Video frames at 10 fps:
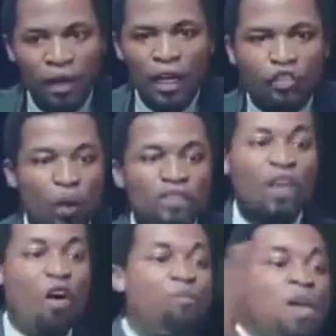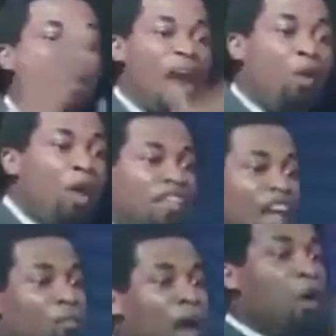So instead of being
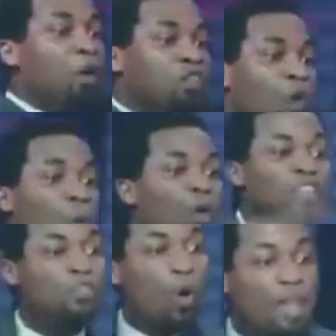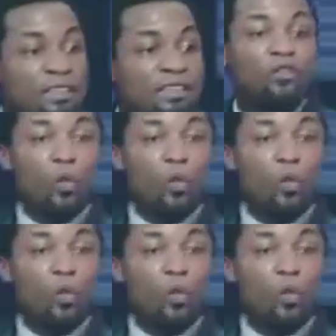regulated by your soul, which is connected to the